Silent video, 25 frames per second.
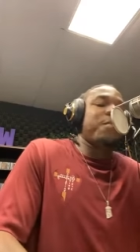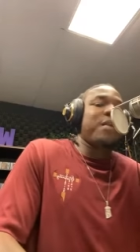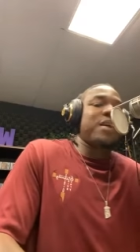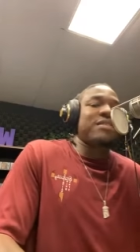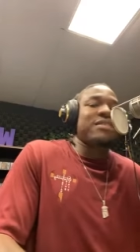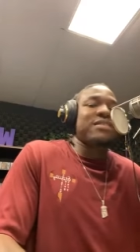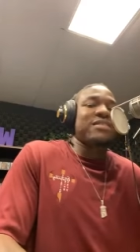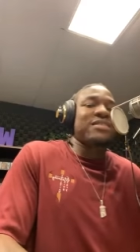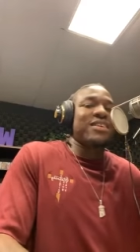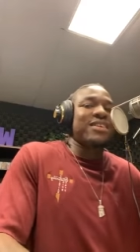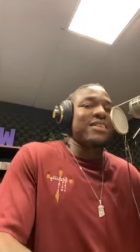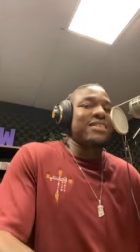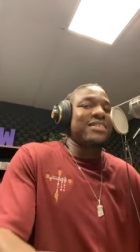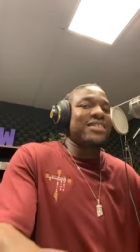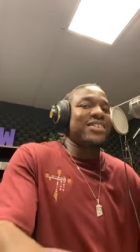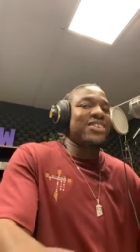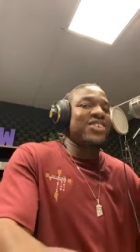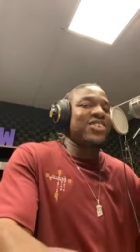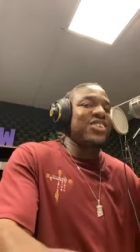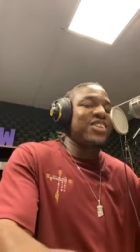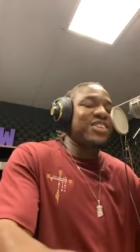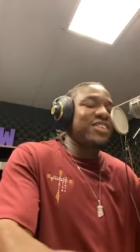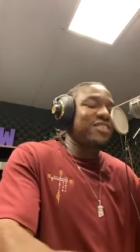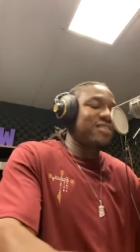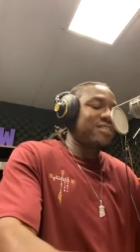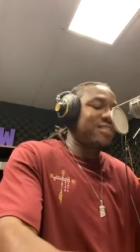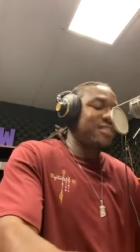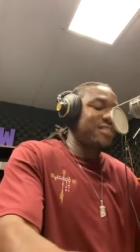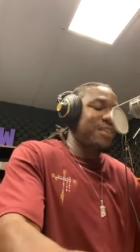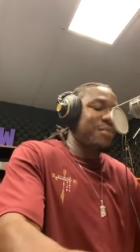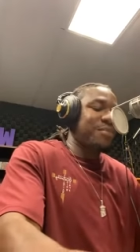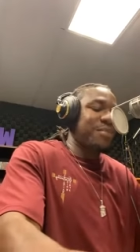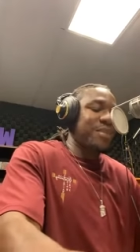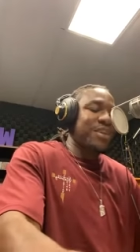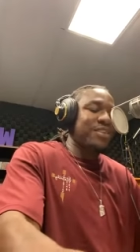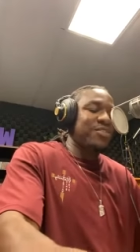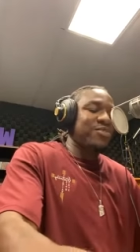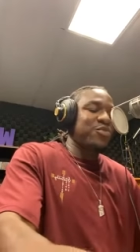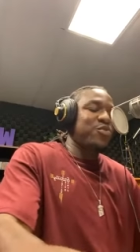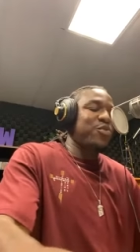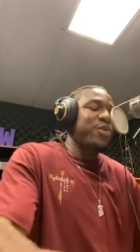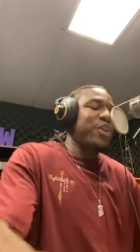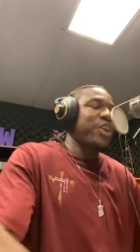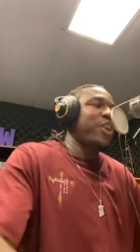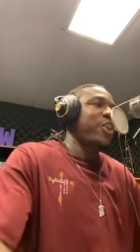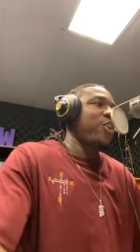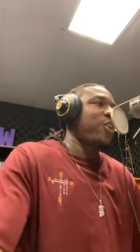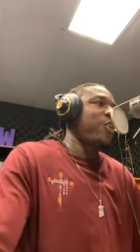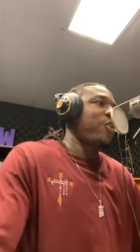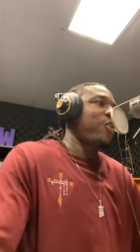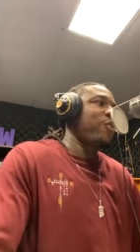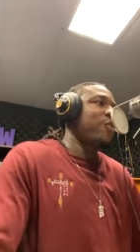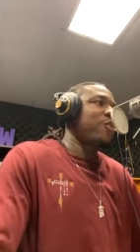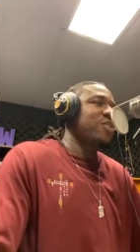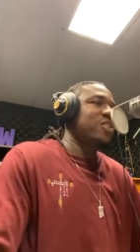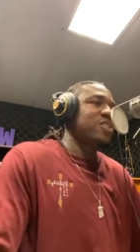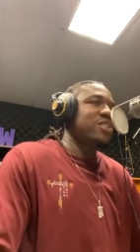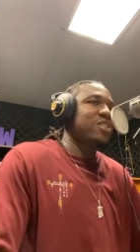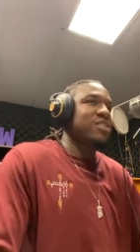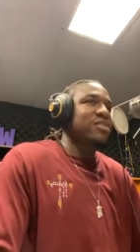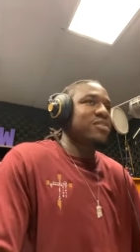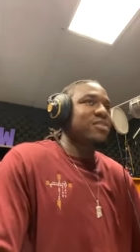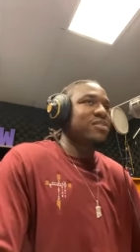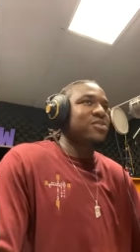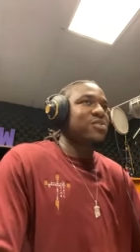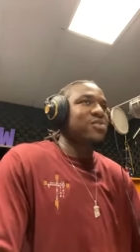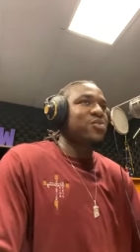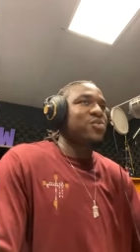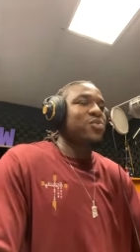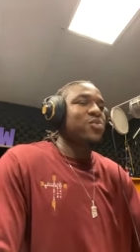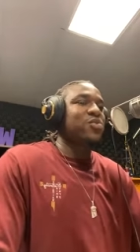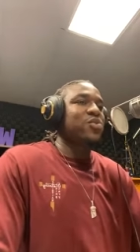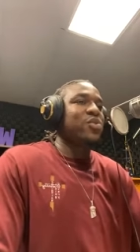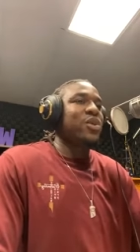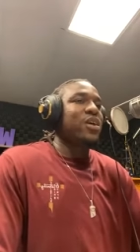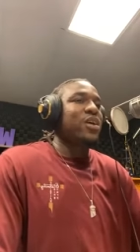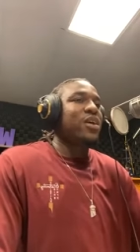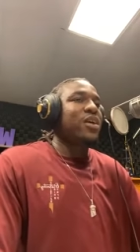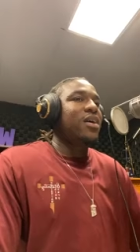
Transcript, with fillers: message unto Jesus, amen, to encourage us to,